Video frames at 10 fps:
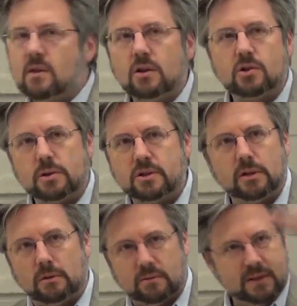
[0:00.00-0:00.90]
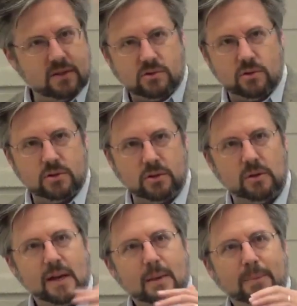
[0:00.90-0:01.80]
This is all true
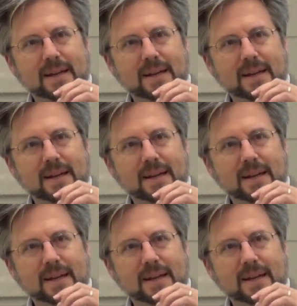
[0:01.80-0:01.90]
too.